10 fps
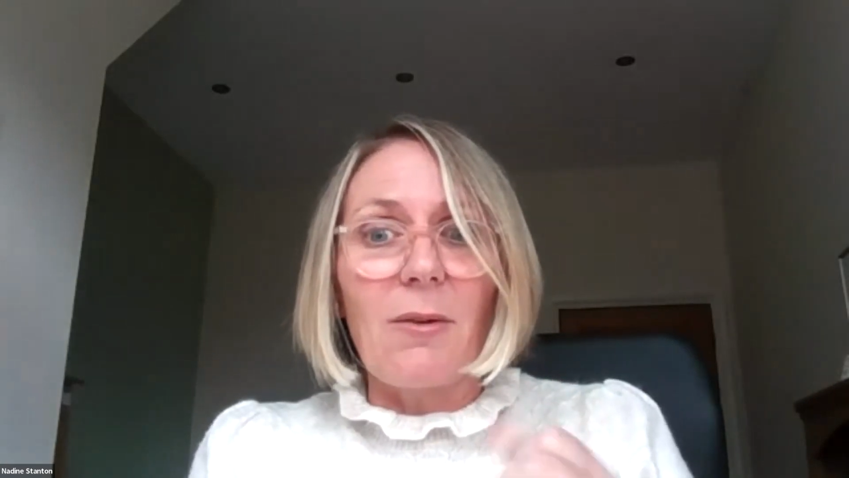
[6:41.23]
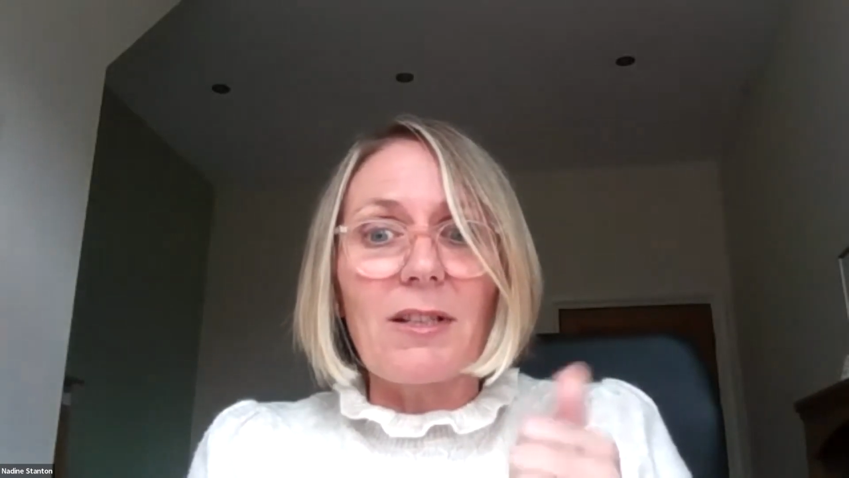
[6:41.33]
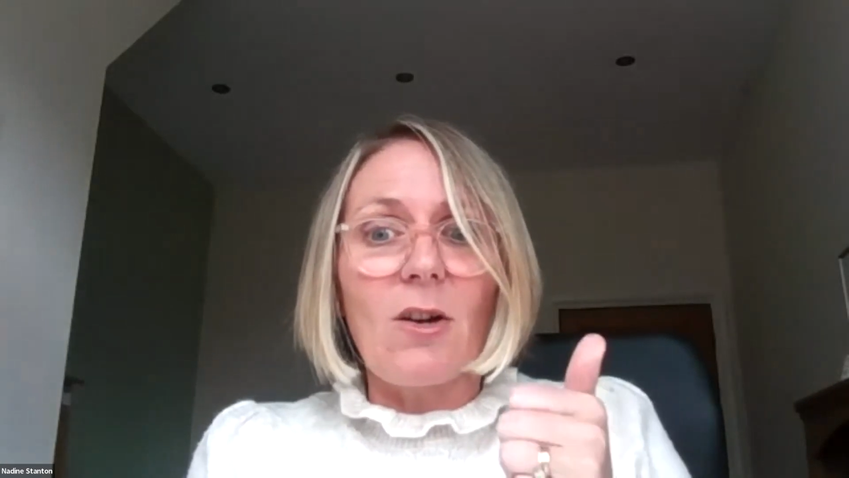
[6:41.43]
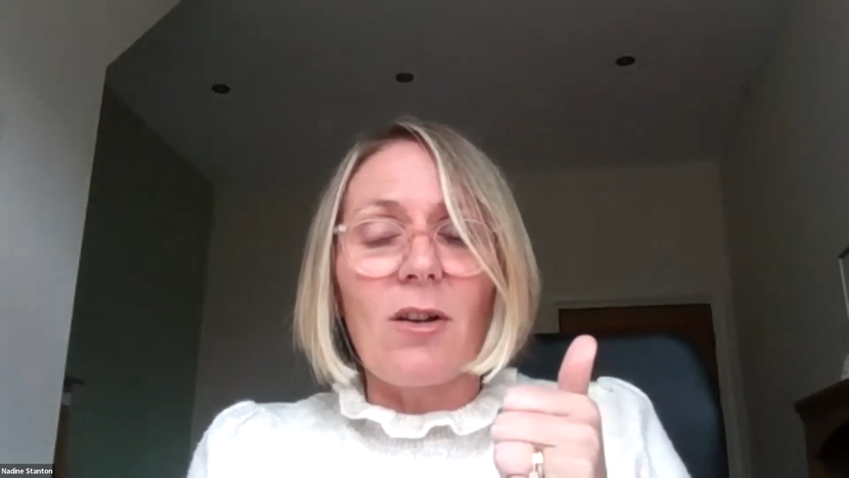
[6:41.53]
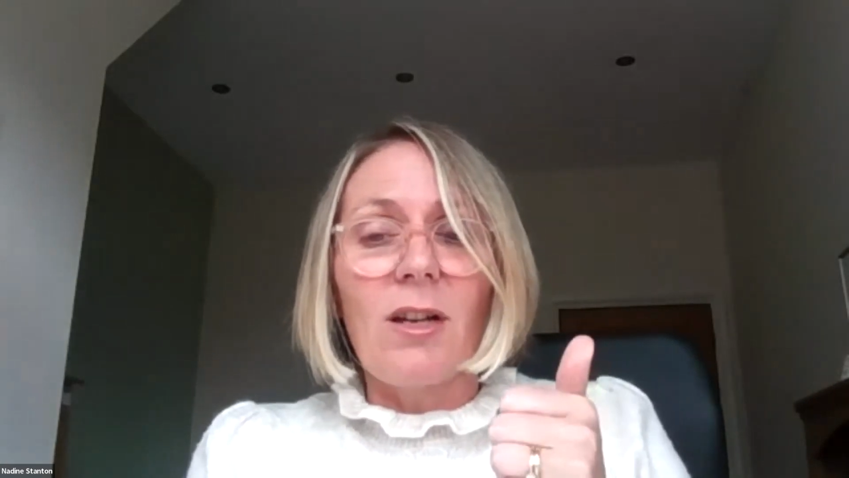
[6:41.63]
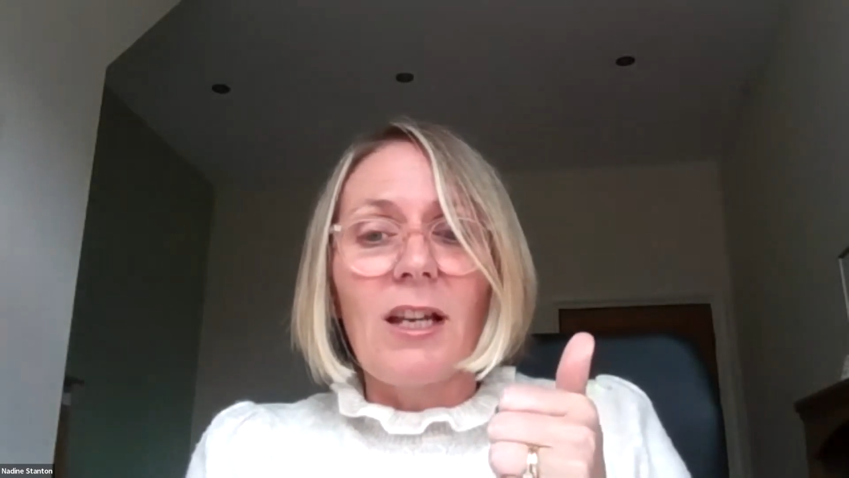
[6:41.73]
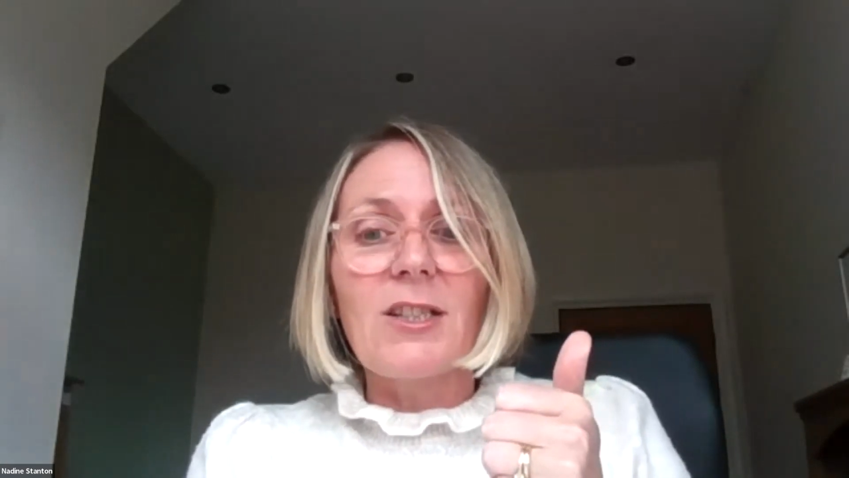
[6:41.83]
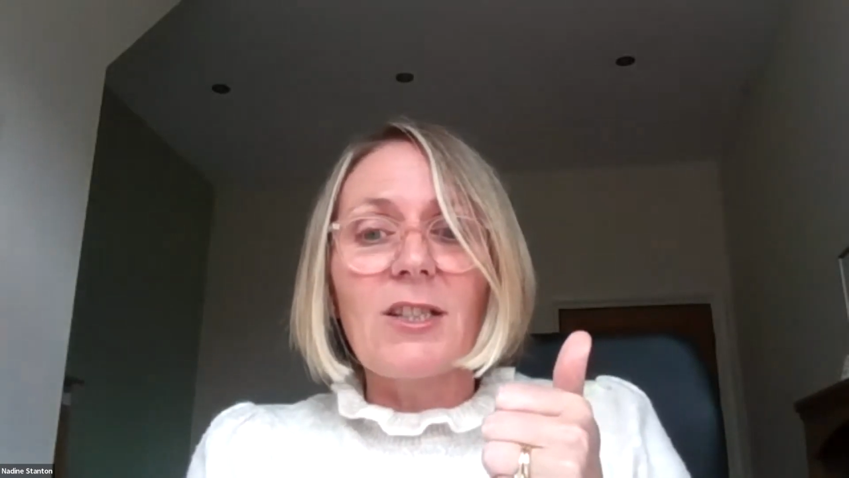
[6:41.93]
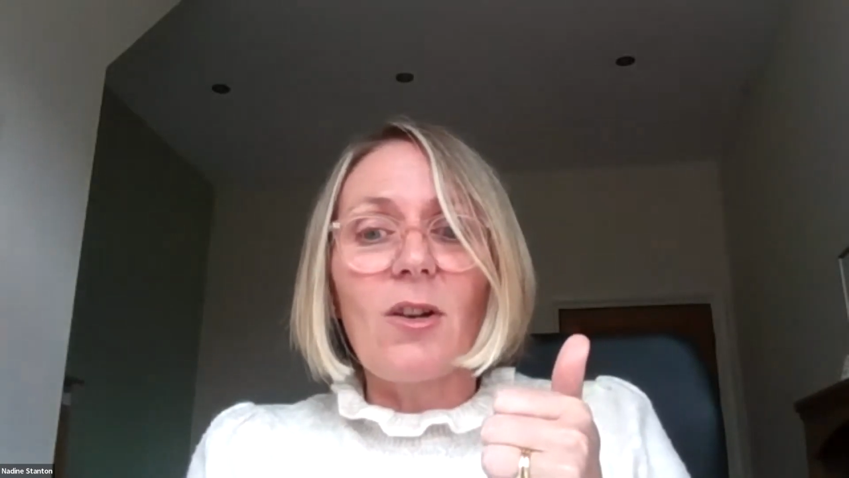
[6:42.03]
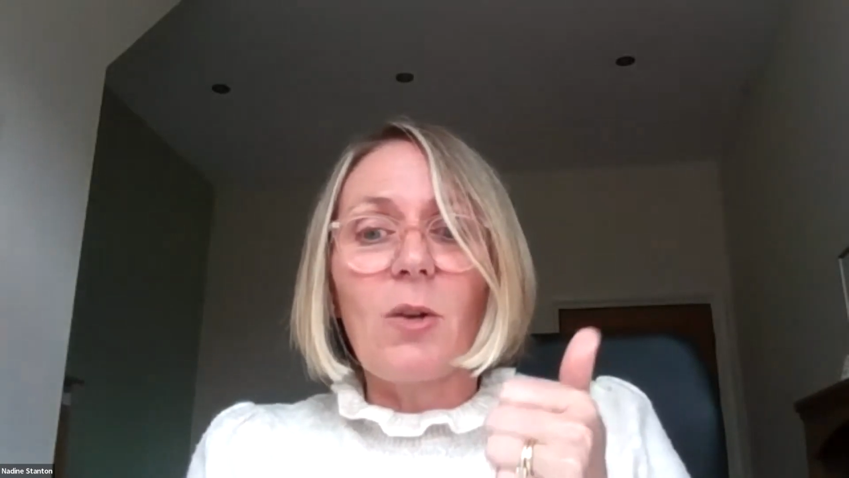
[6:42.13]
it's not
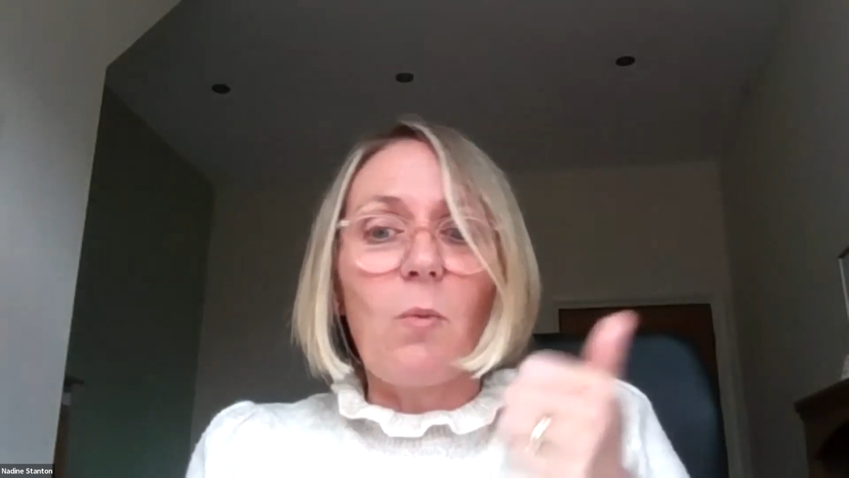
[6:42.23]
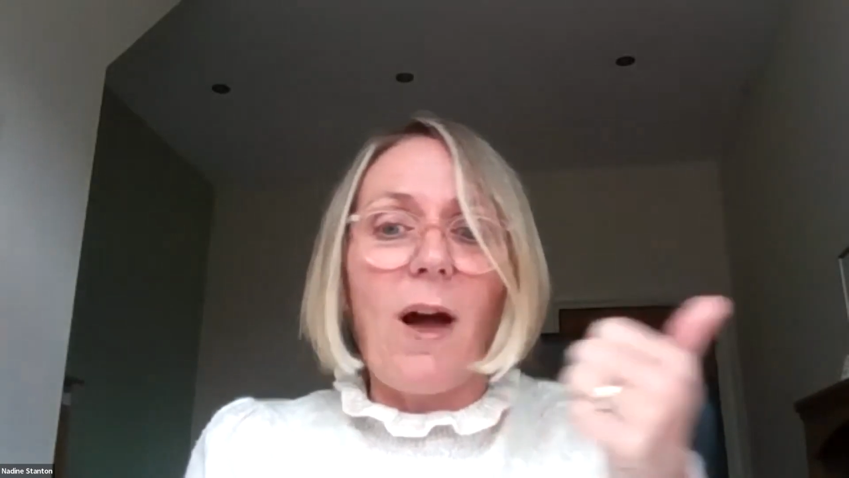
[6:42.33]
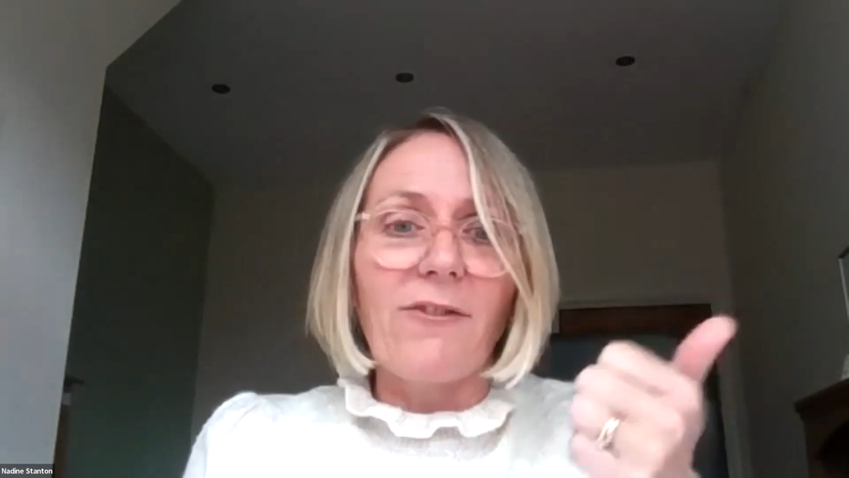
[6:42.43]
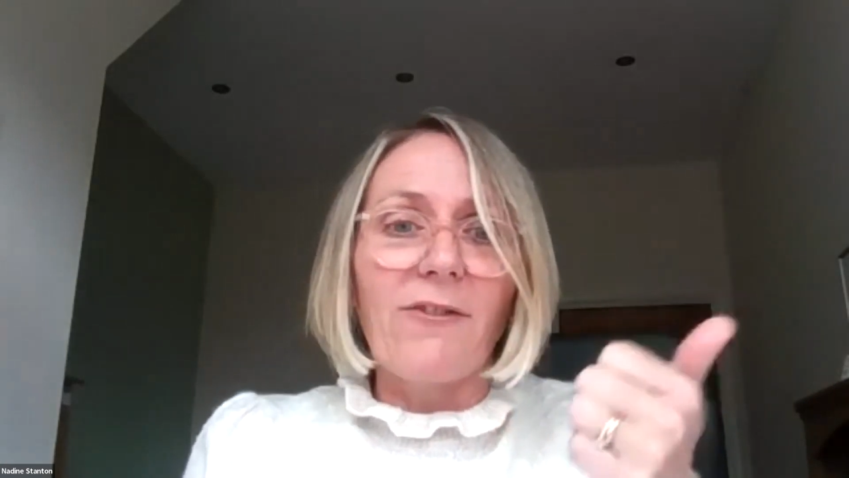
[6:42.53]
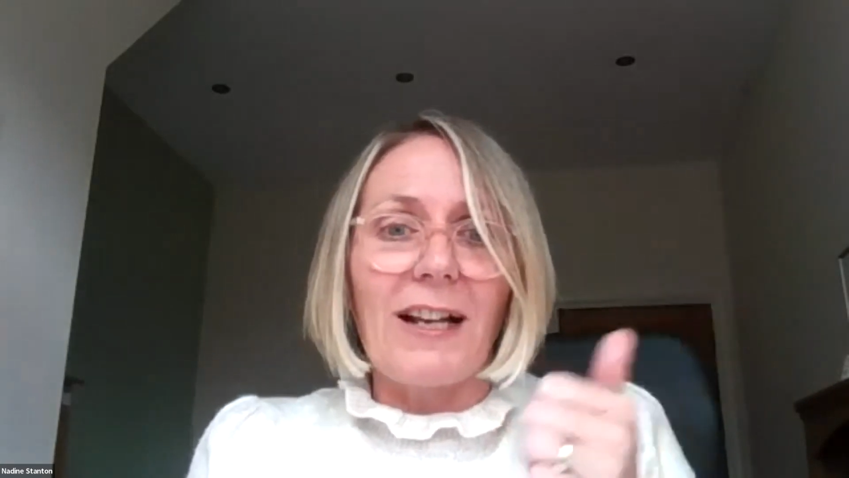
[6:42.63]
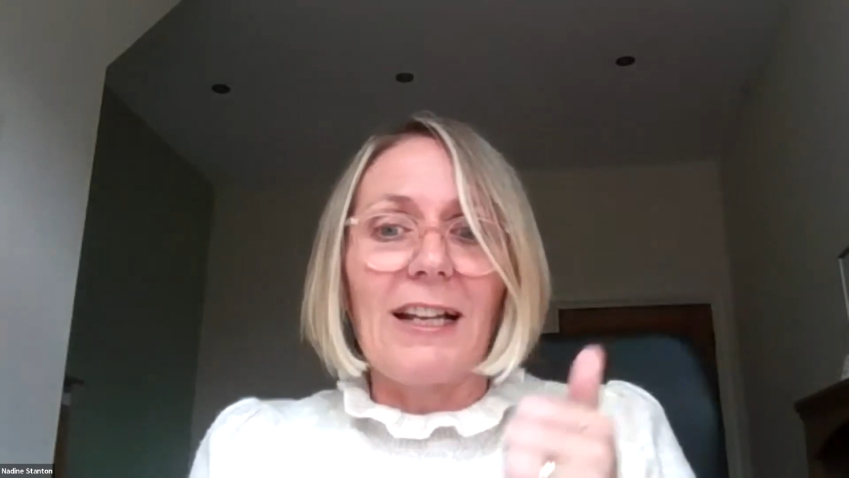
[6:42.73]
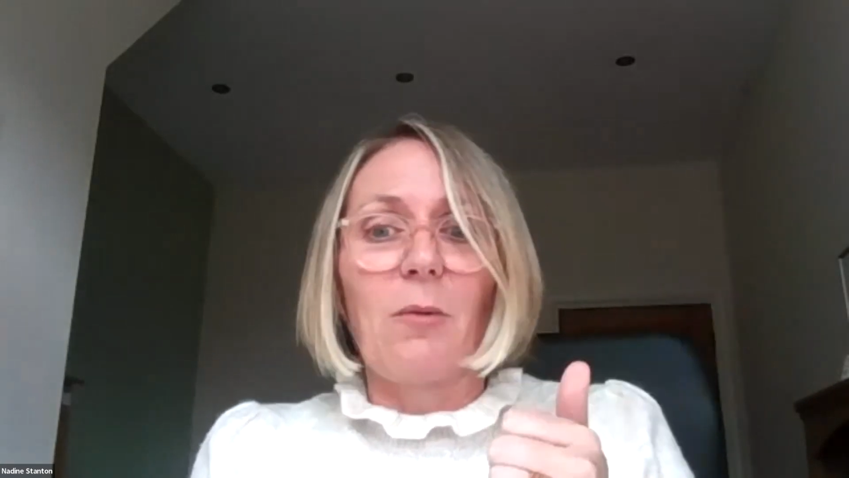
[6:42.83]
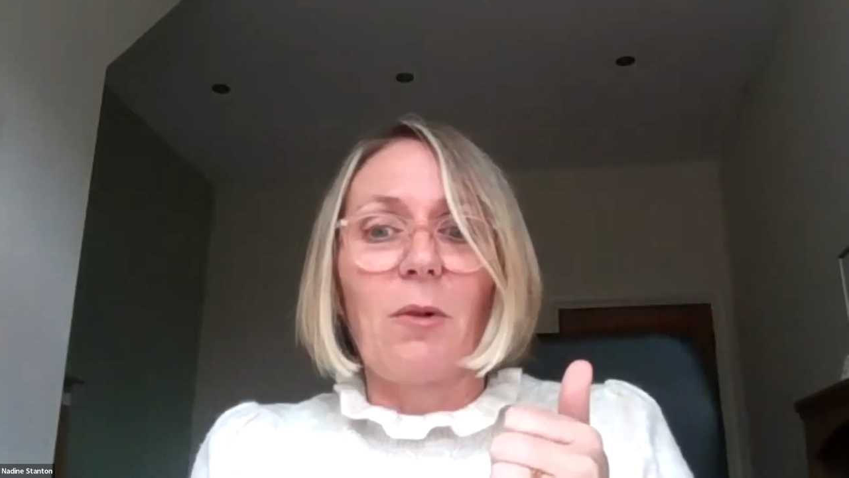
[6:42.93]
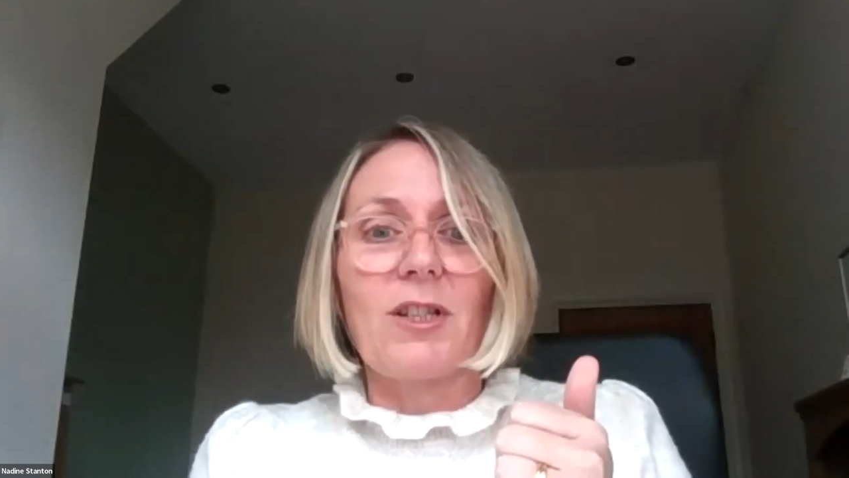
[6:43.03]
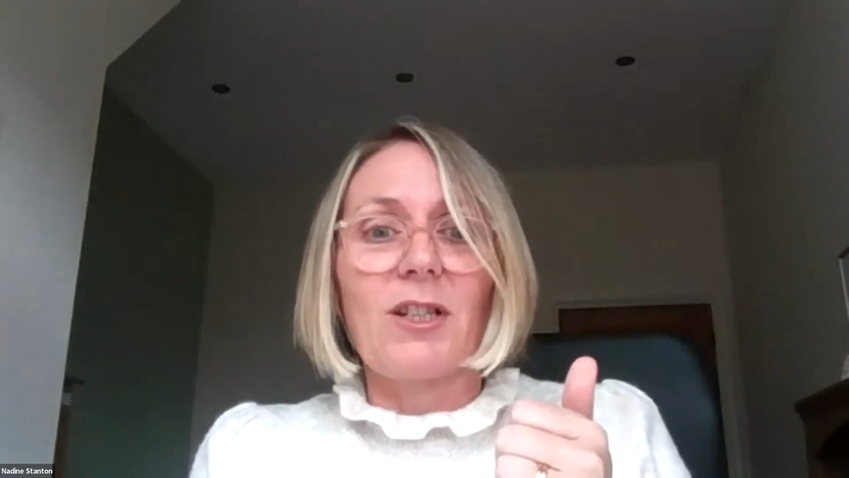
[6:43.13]
your wife telling you
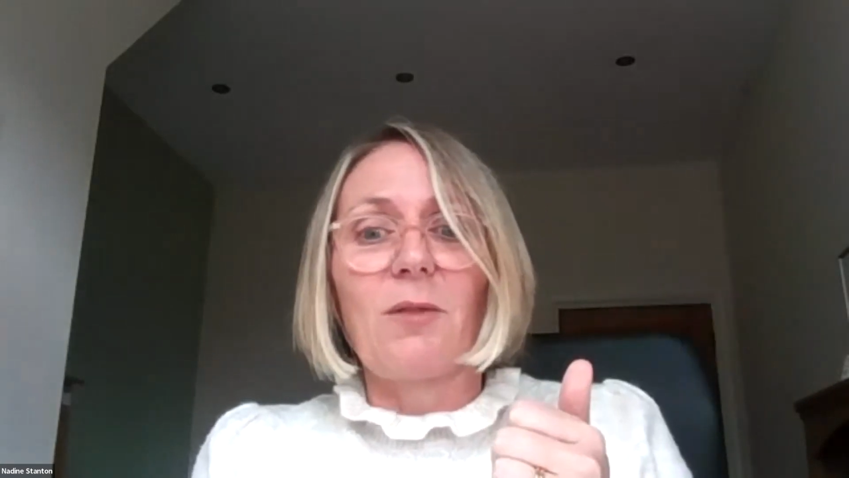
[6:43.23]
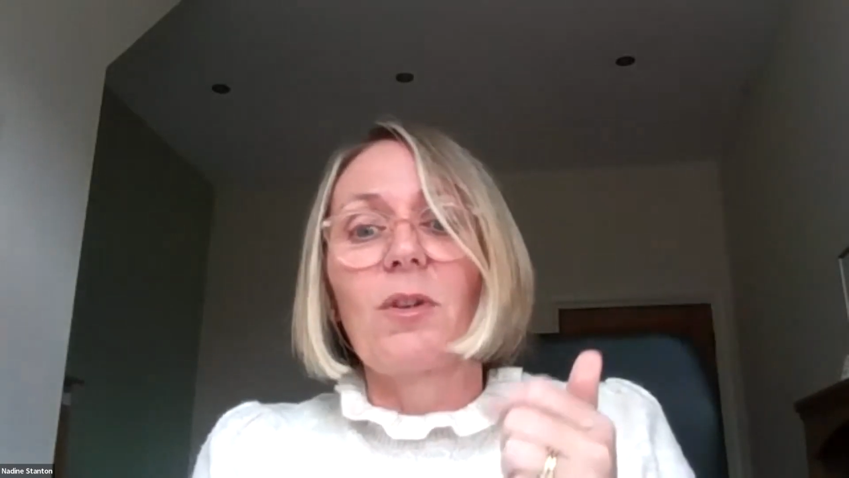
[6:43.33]
what to do,